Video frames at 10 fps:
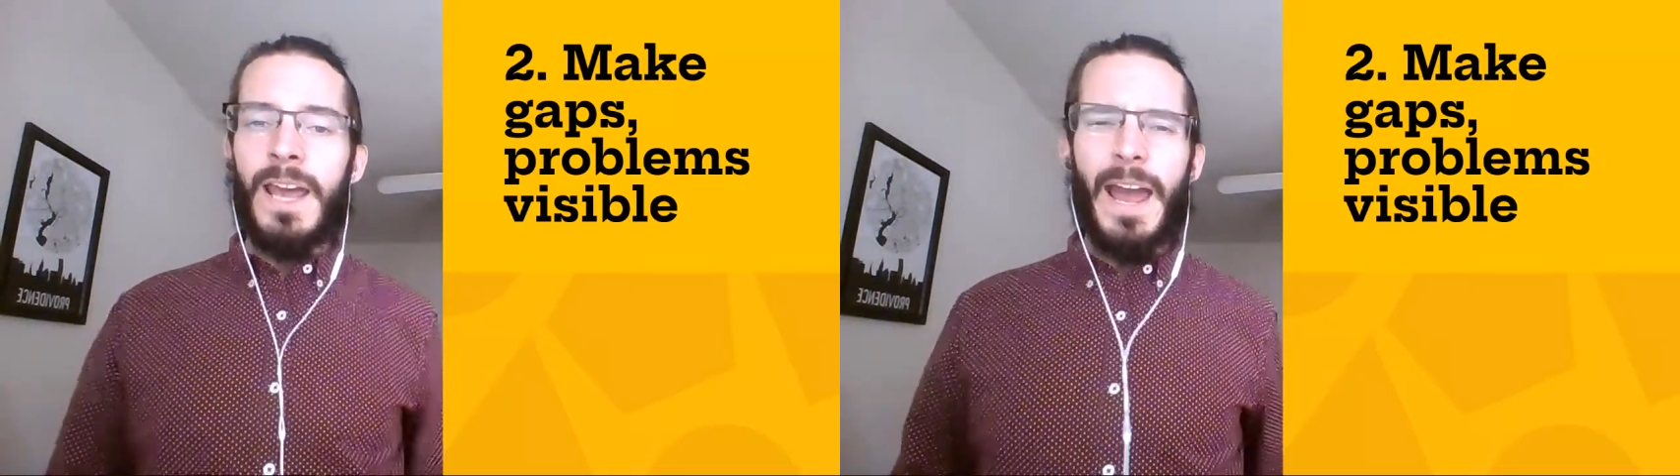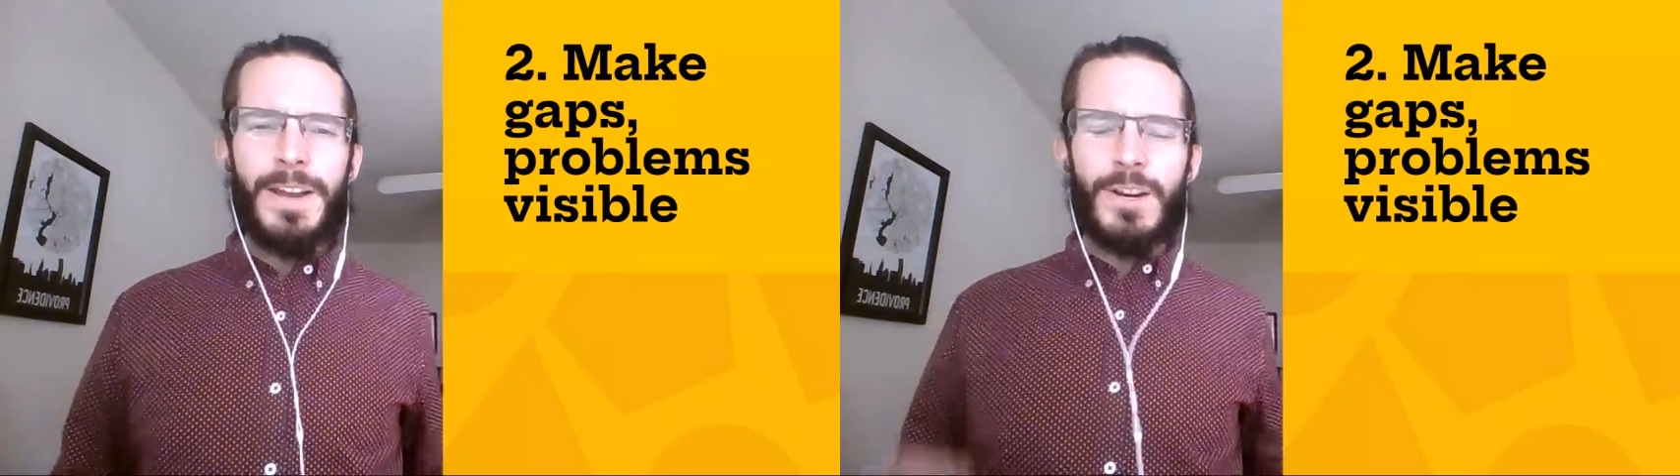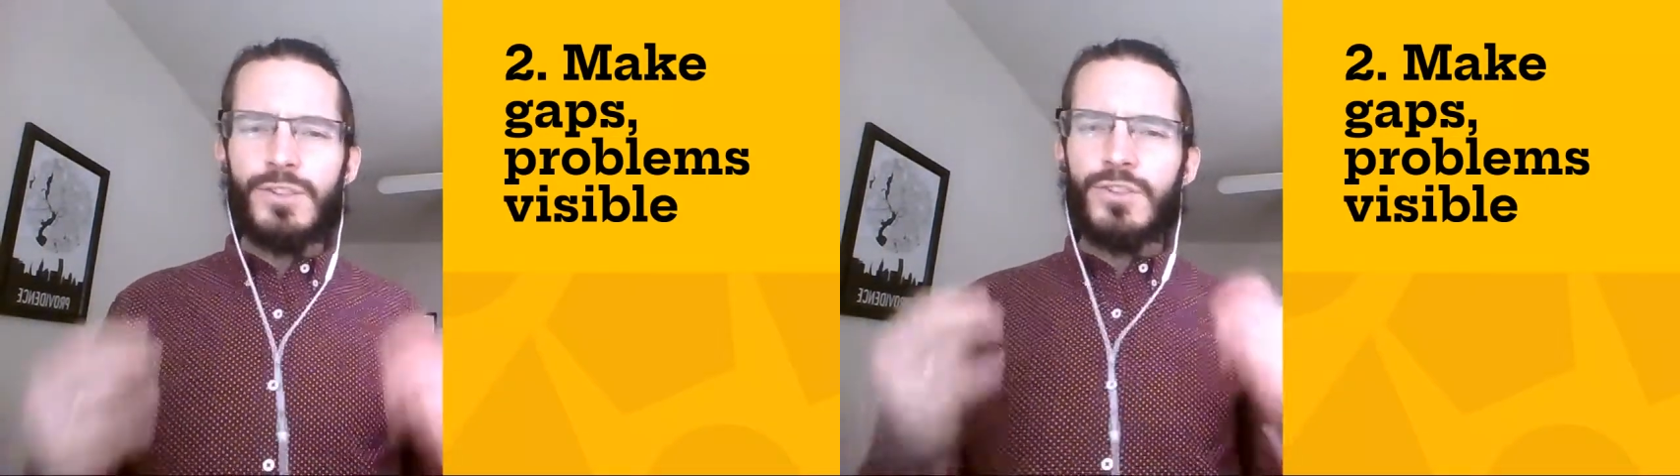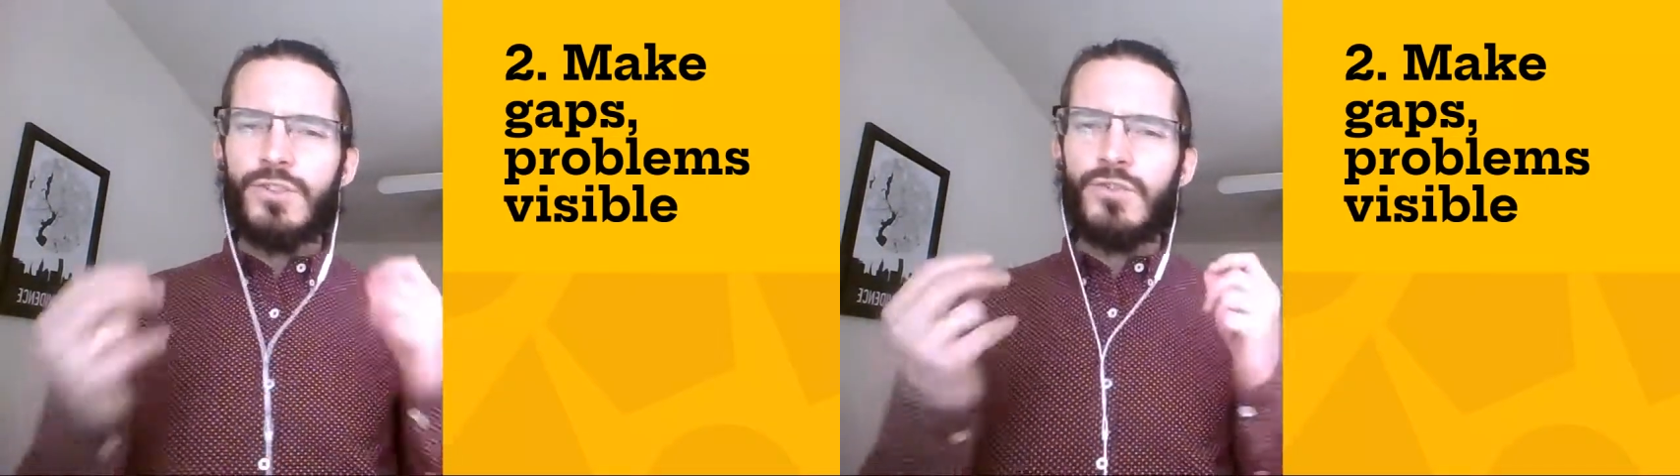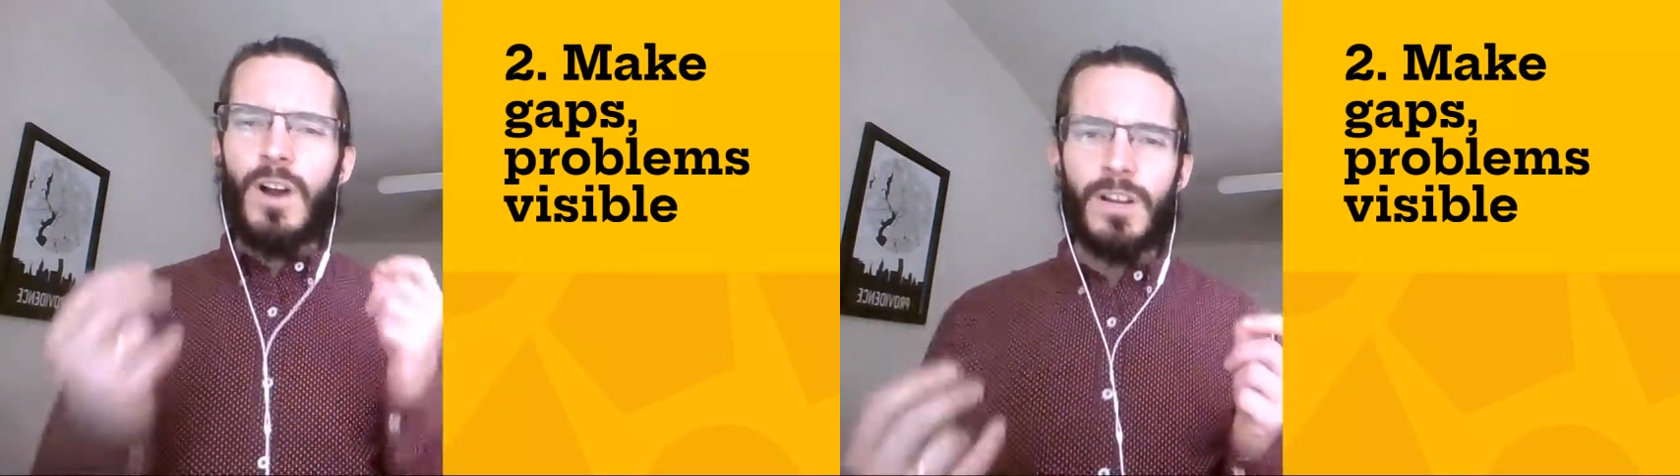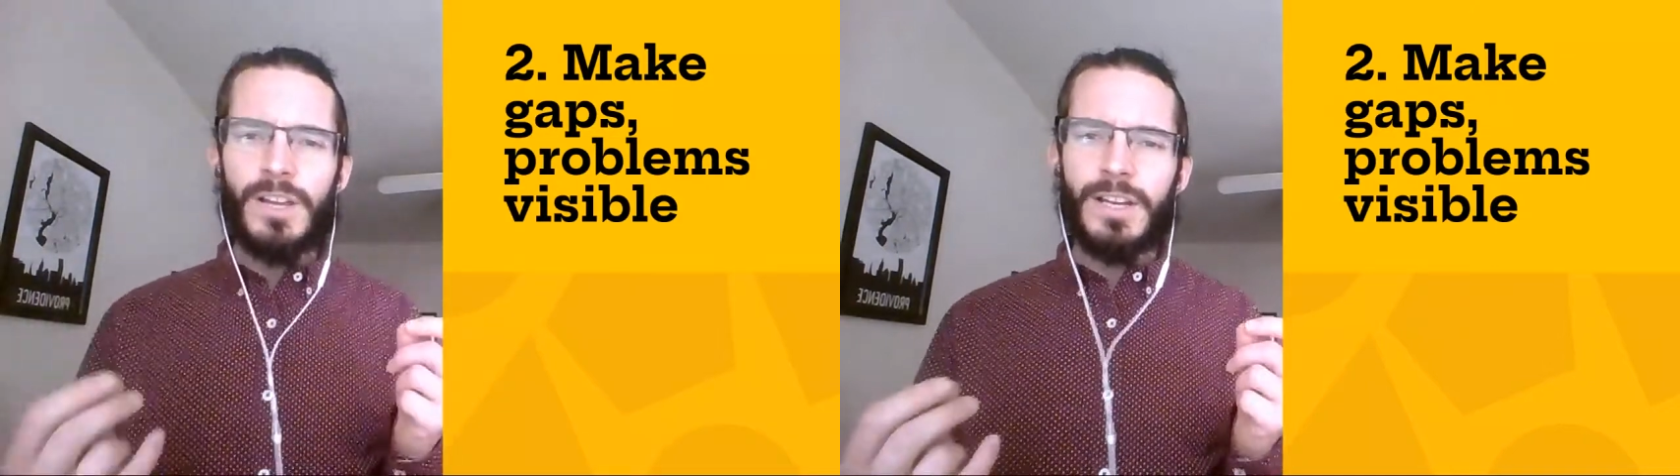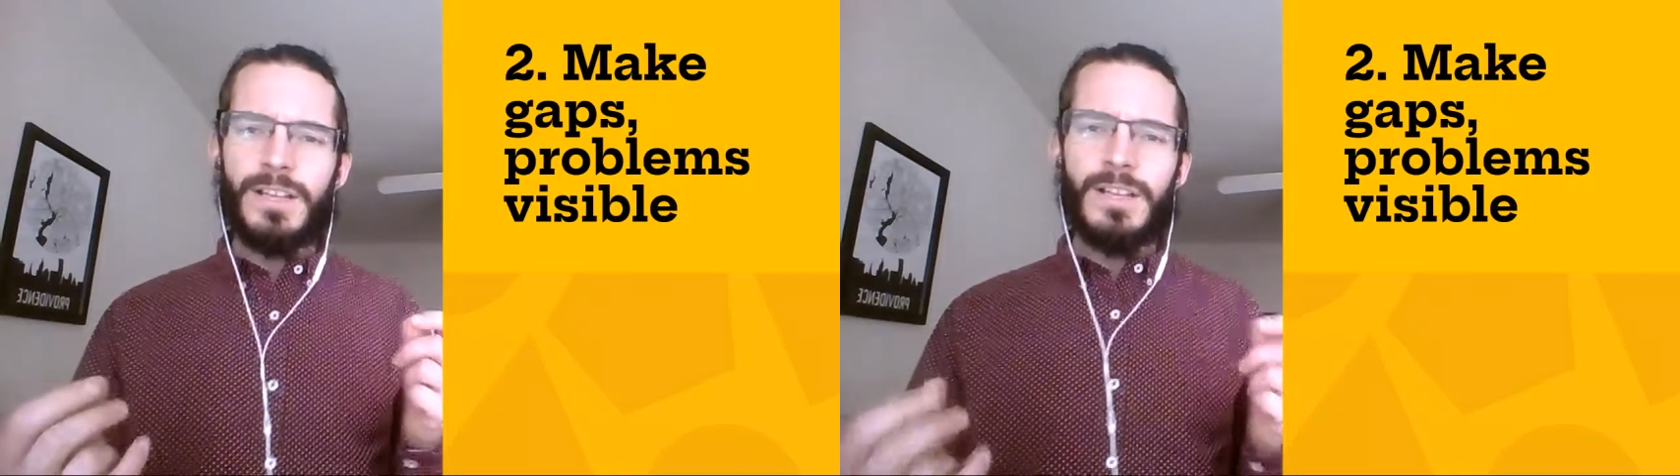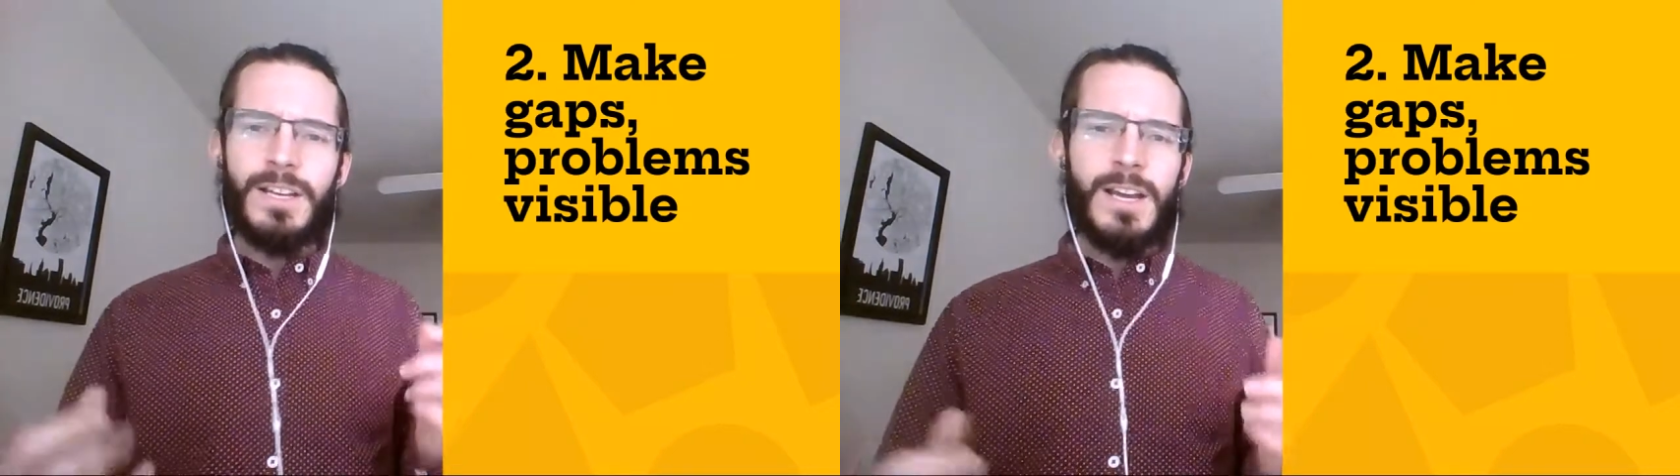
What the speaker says: and they're struggling